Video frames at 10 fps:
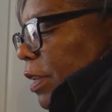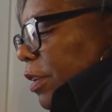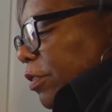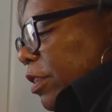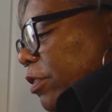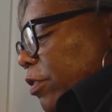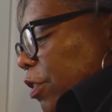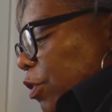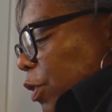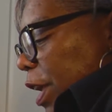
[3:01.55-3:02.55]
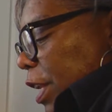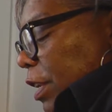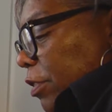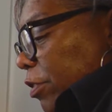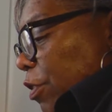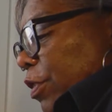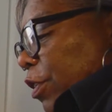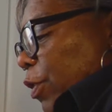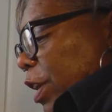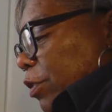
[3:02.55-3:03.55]
She has a few
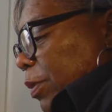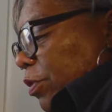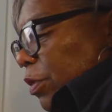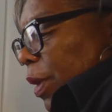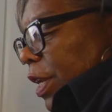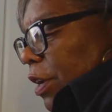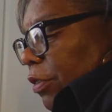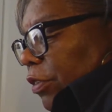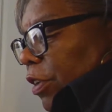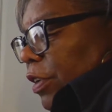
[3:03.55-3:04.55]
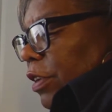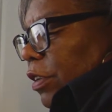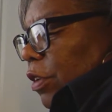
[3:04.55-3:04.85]
suggestions for artists. What I